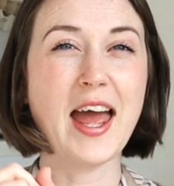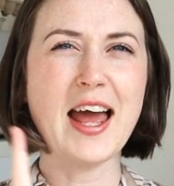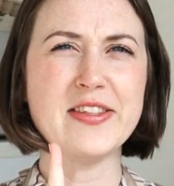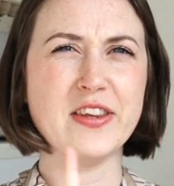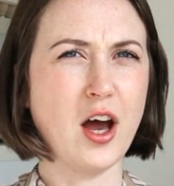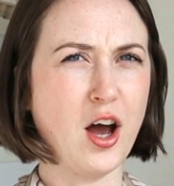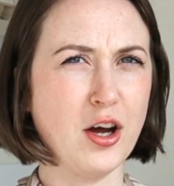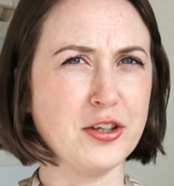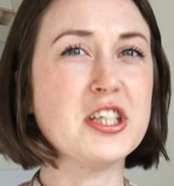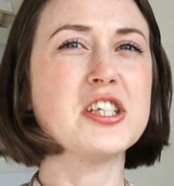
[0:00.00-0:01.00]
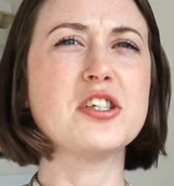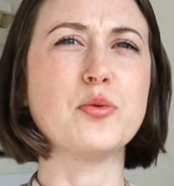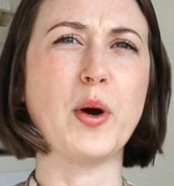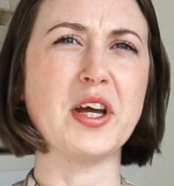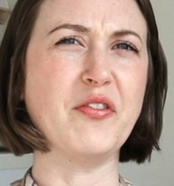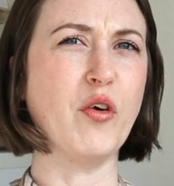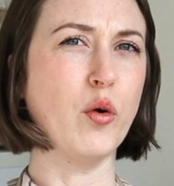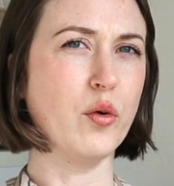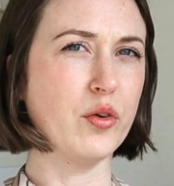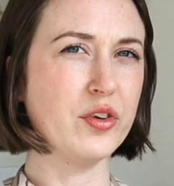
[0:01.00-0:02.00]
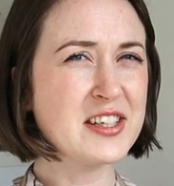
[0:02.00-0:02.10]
and the hardest way of all.